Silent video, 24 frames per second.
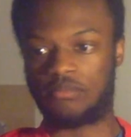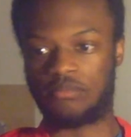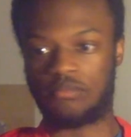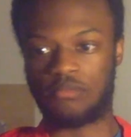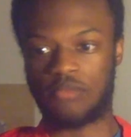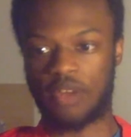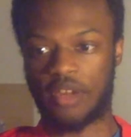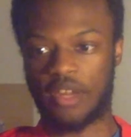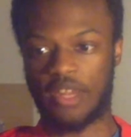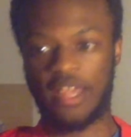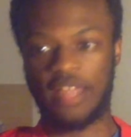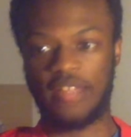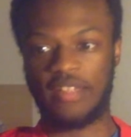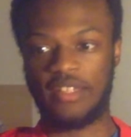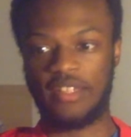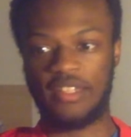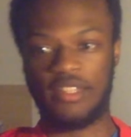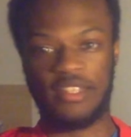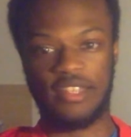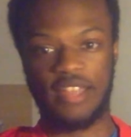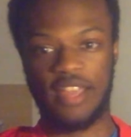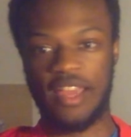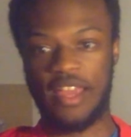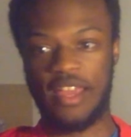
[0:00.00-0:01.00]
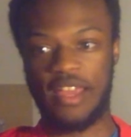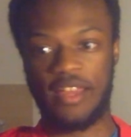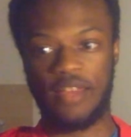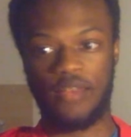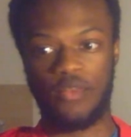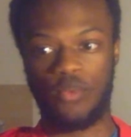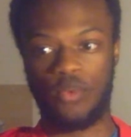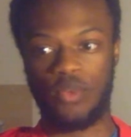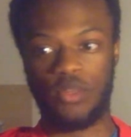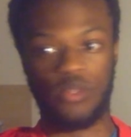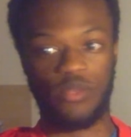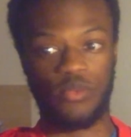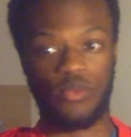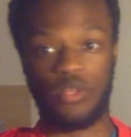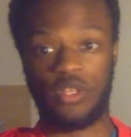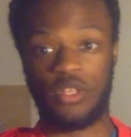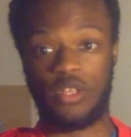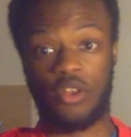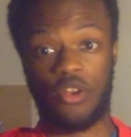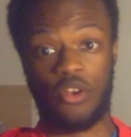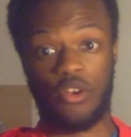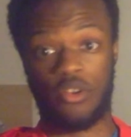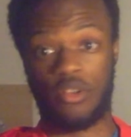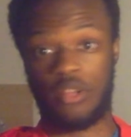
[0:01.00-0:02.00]
Mark Anthony Kay
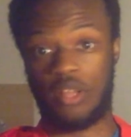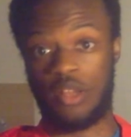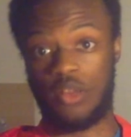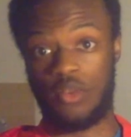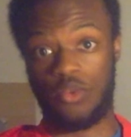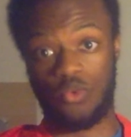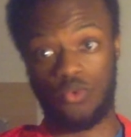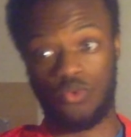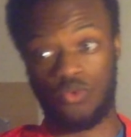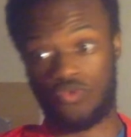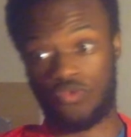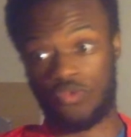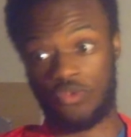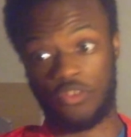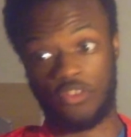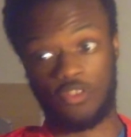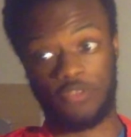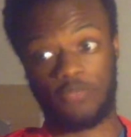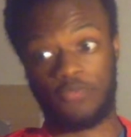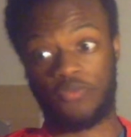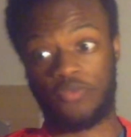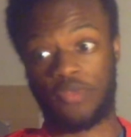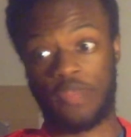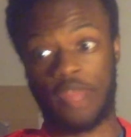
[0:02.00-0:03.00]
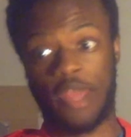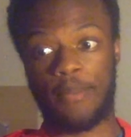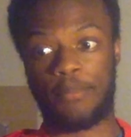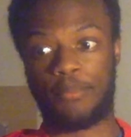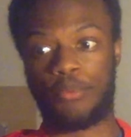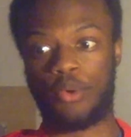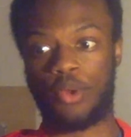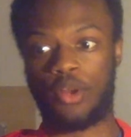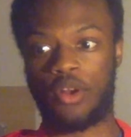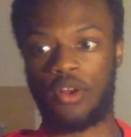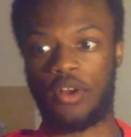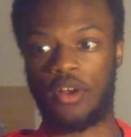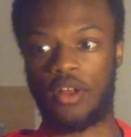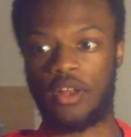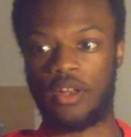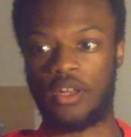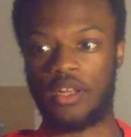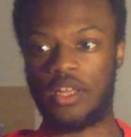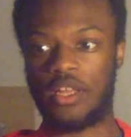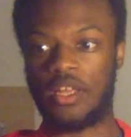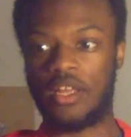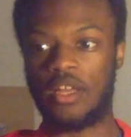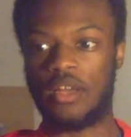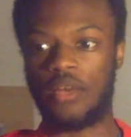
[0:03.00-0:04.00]
really hurt the Rouges from that point on
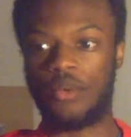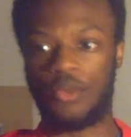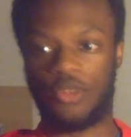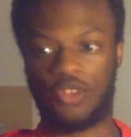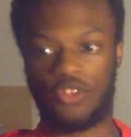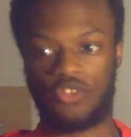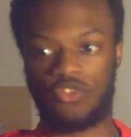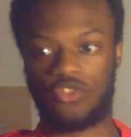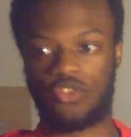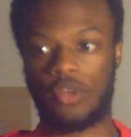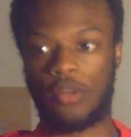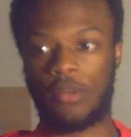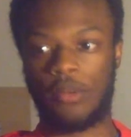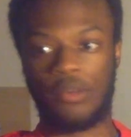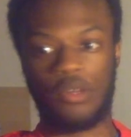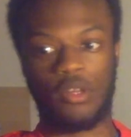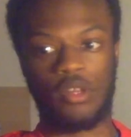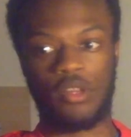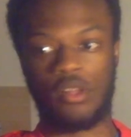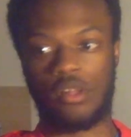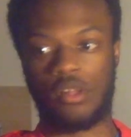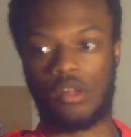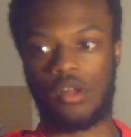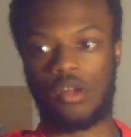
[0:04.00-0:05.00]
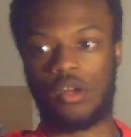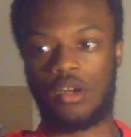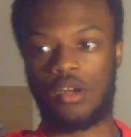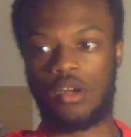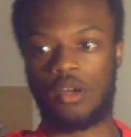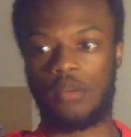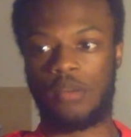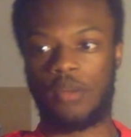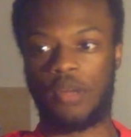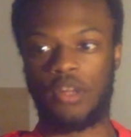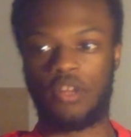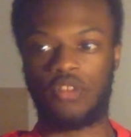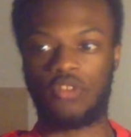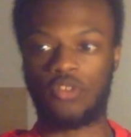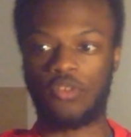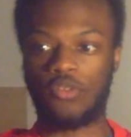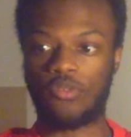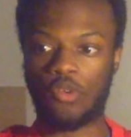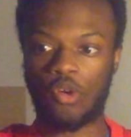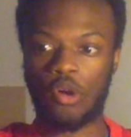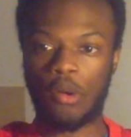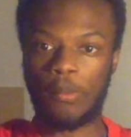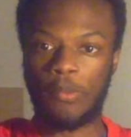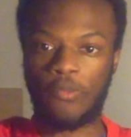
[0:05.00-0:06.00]
with his double yellow card. But his
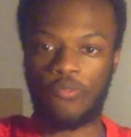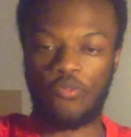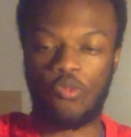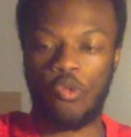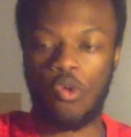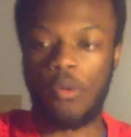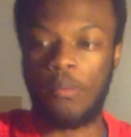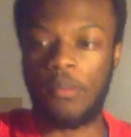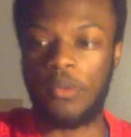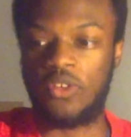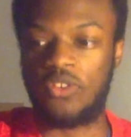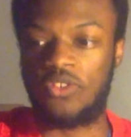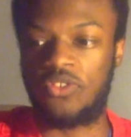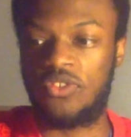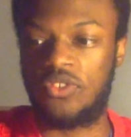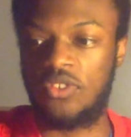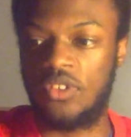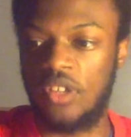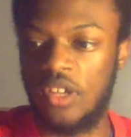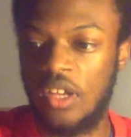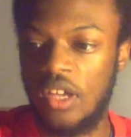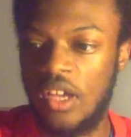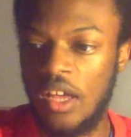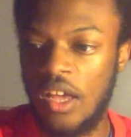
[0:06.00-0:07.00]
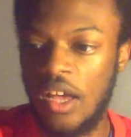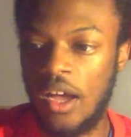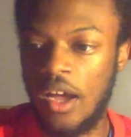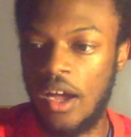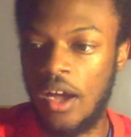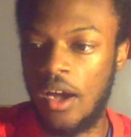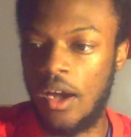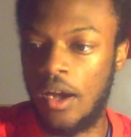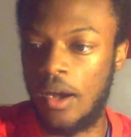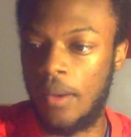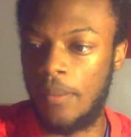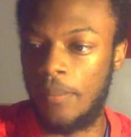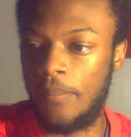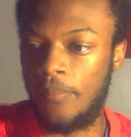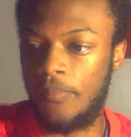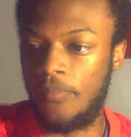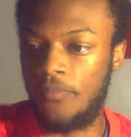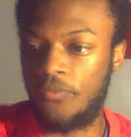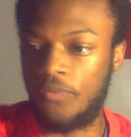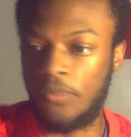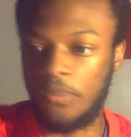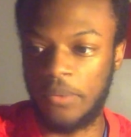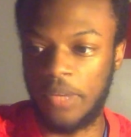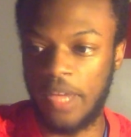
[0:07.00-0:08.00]
overall performance from
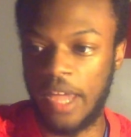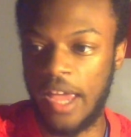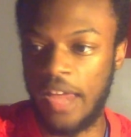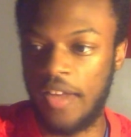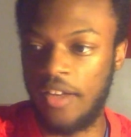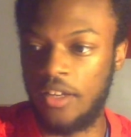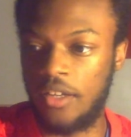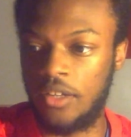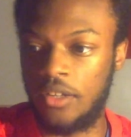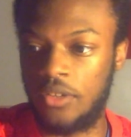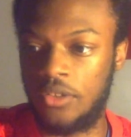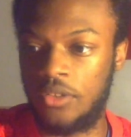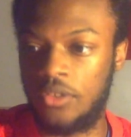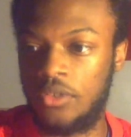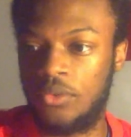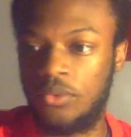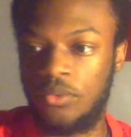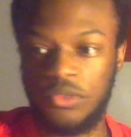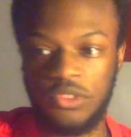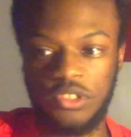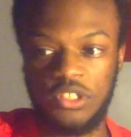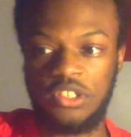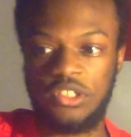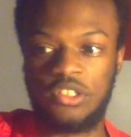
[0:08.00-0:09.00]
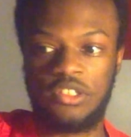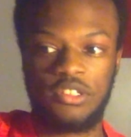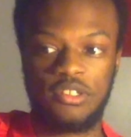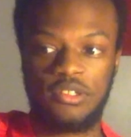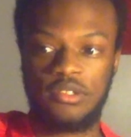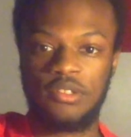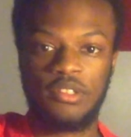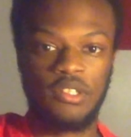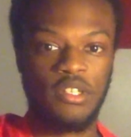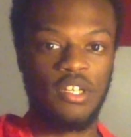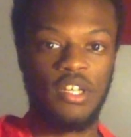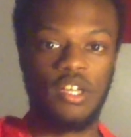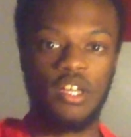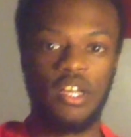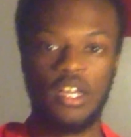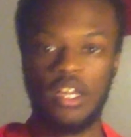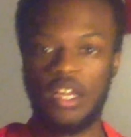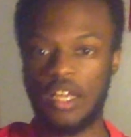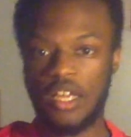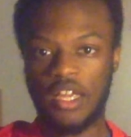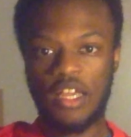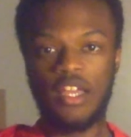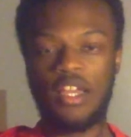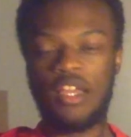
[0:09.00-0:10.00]
Canada was just,
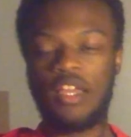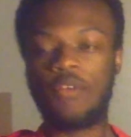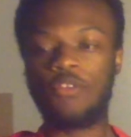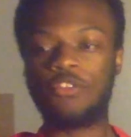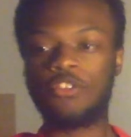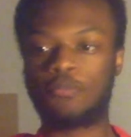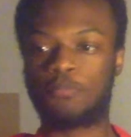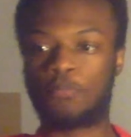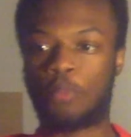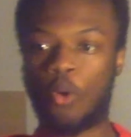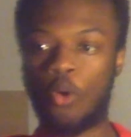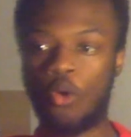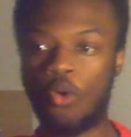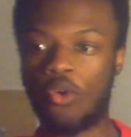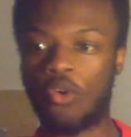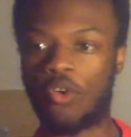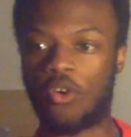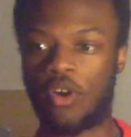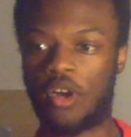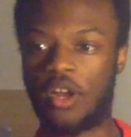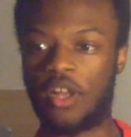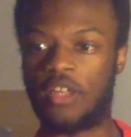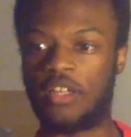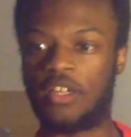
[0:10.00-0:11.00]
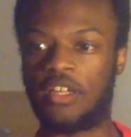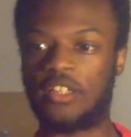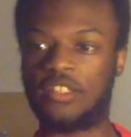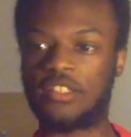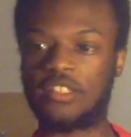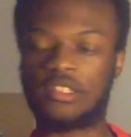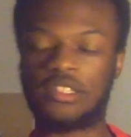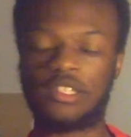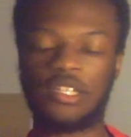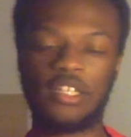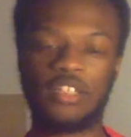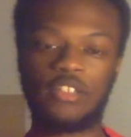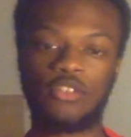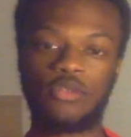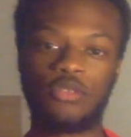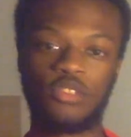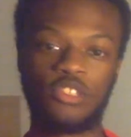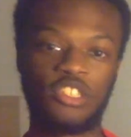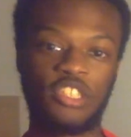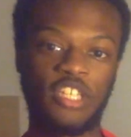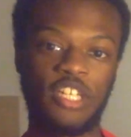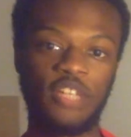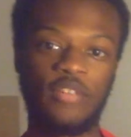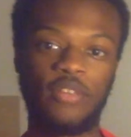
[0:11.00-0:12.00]
it was poor, and it just led to a
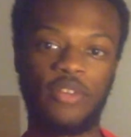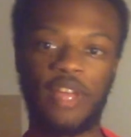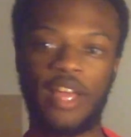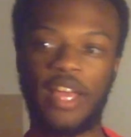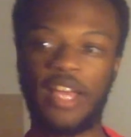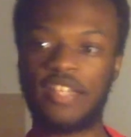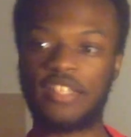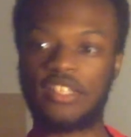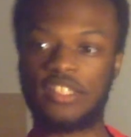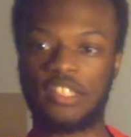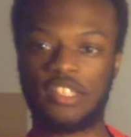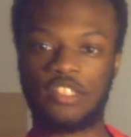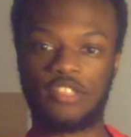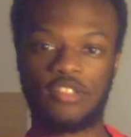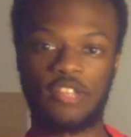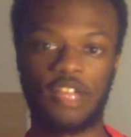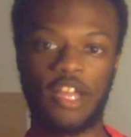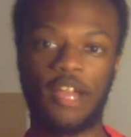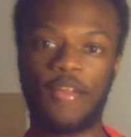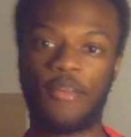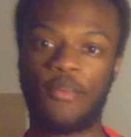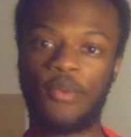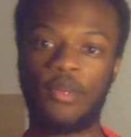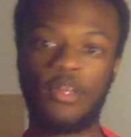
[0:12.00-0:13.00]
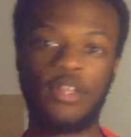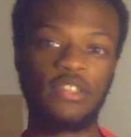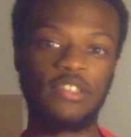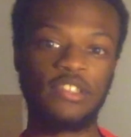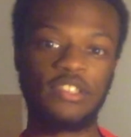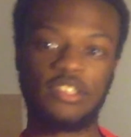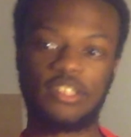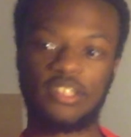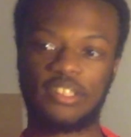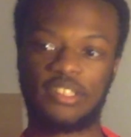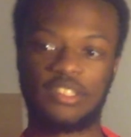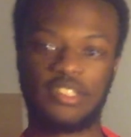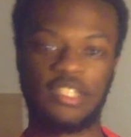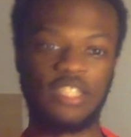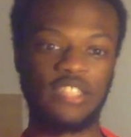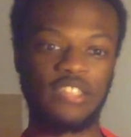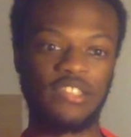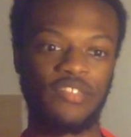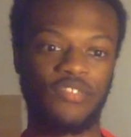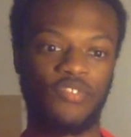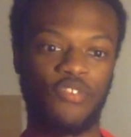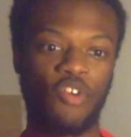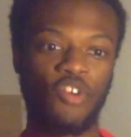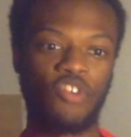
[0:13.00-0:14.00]
chain reaction. We can just assess
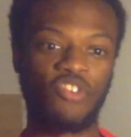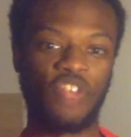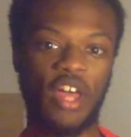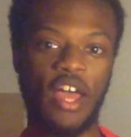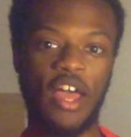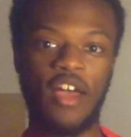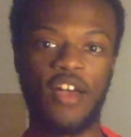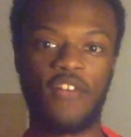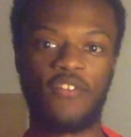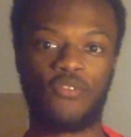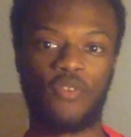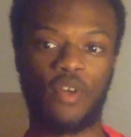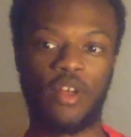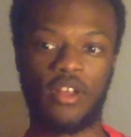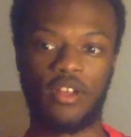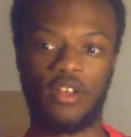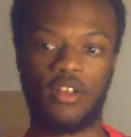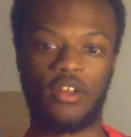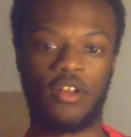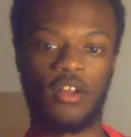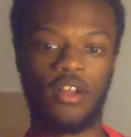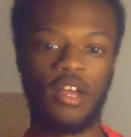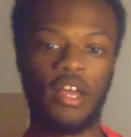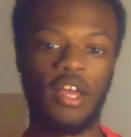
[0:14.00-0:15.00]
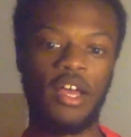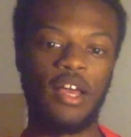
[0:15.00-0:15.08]
the first half right here.